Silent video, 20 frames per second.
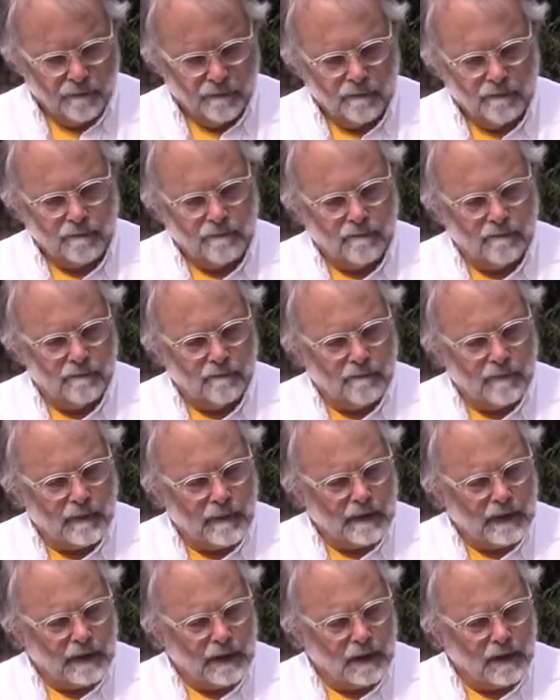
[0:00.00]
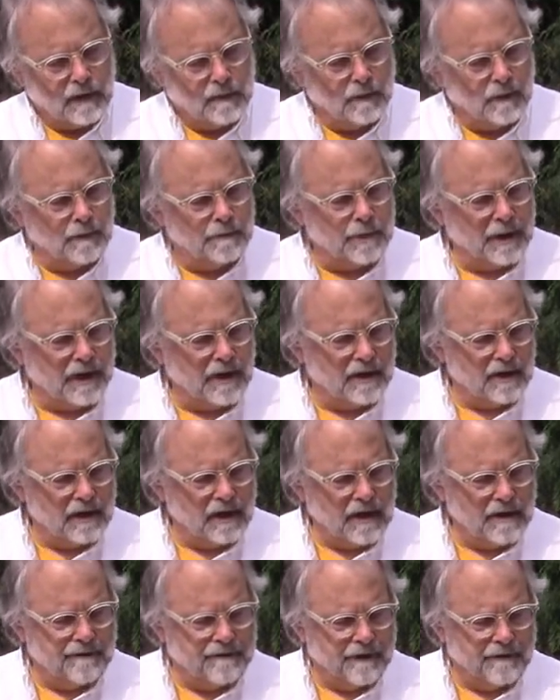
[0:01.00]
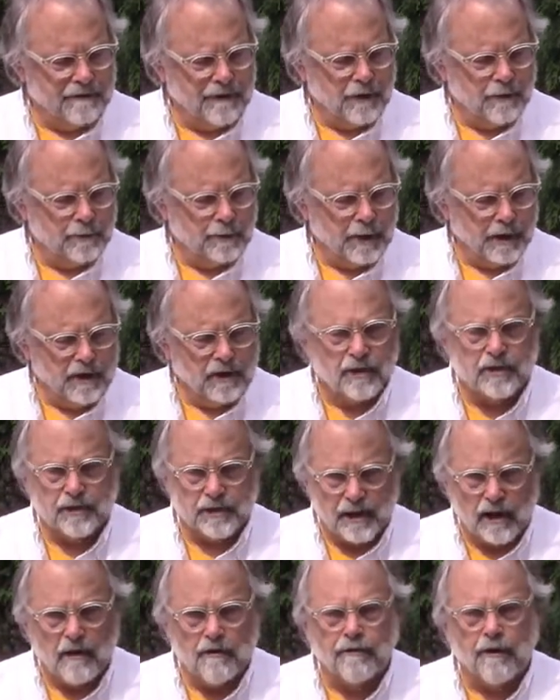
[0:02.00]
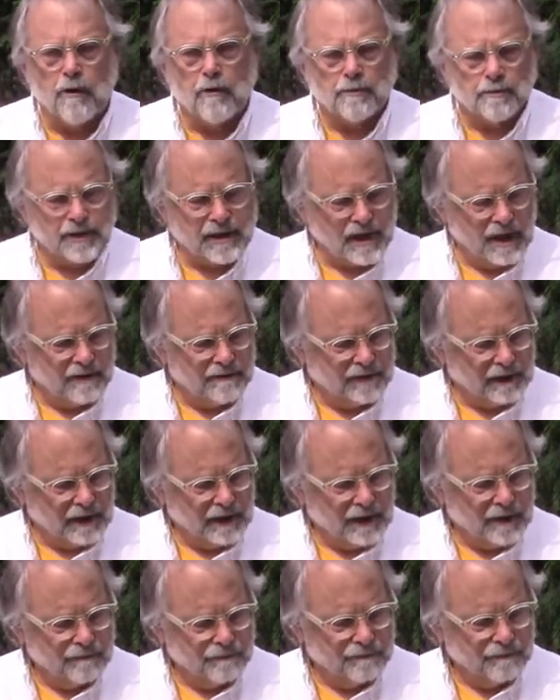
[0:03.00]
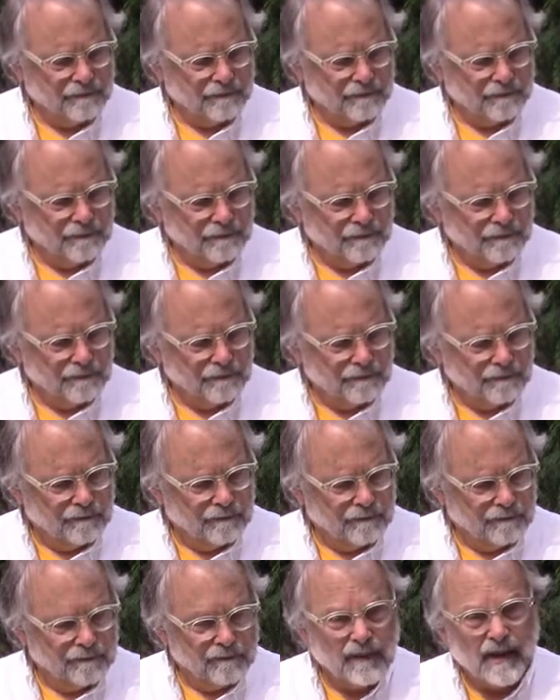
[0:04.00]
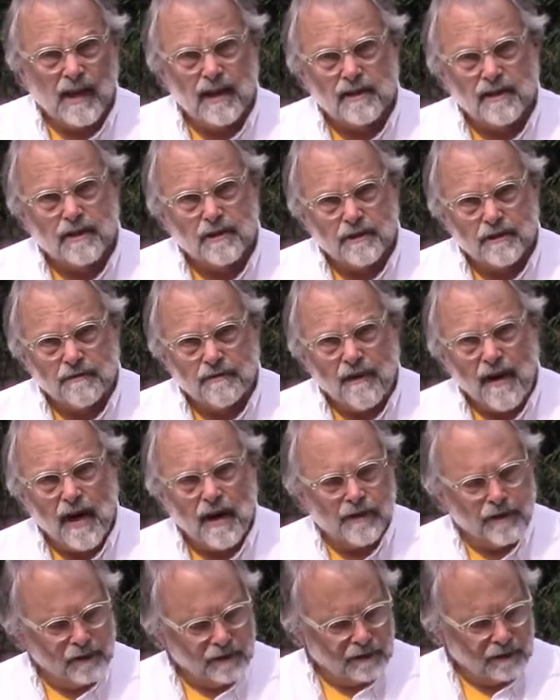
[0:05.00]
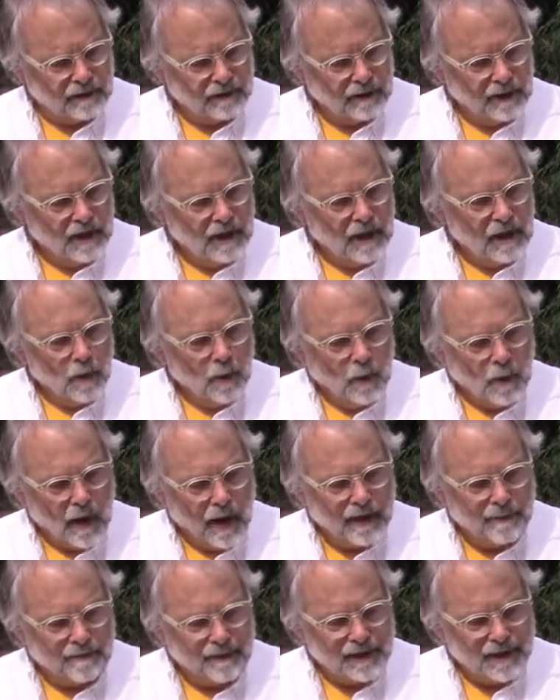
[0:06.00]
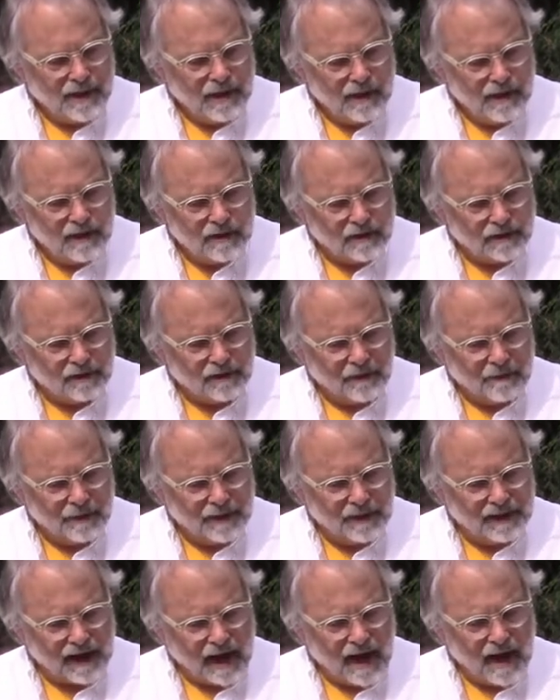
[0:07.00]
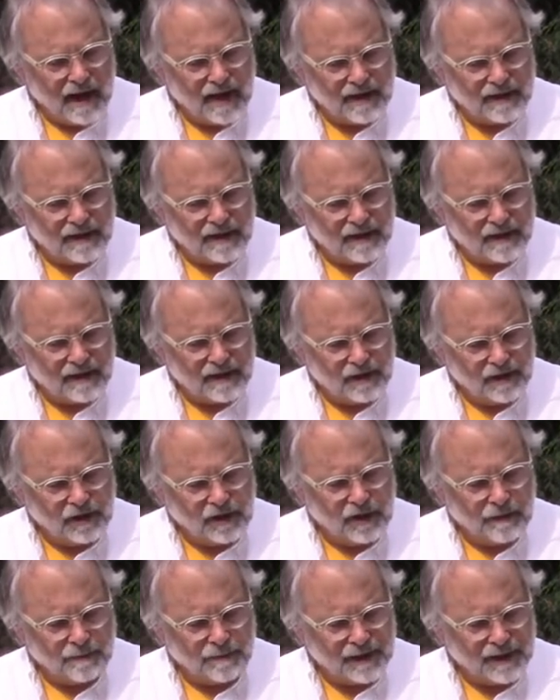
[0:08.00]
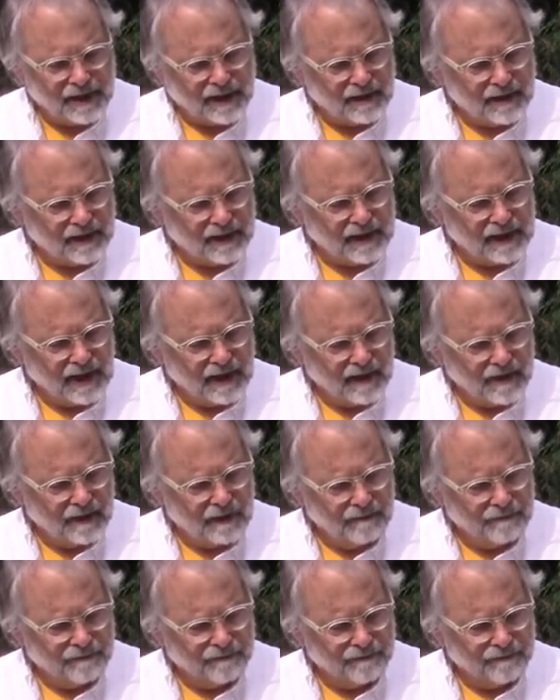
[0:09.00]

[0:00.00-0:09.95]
"It will be enough if you bring yourself home safely." Getzel's father wiped tears from his eyes as the ship set sail.